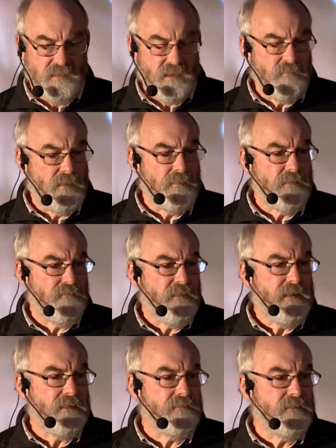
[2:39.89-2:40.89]
And what we
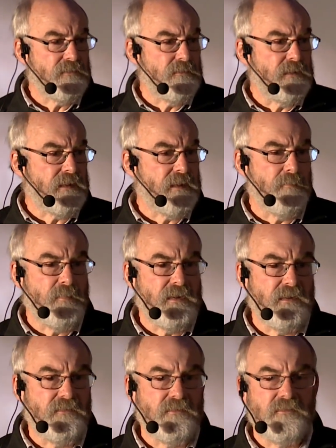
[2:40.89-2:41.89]
found is all the
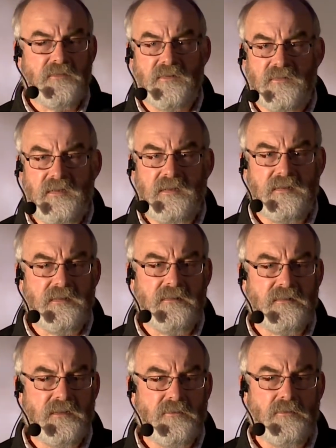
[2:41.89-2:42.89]
companies who
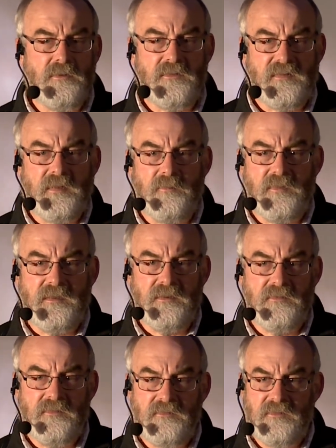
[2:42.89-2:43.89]
succeeded did all the same
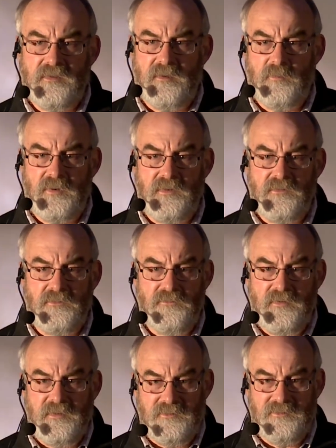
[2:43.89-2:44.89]
things as the companies who
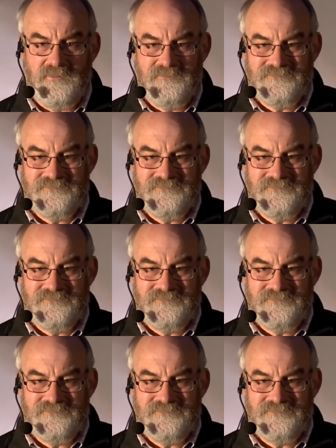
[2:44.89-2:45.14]
failed.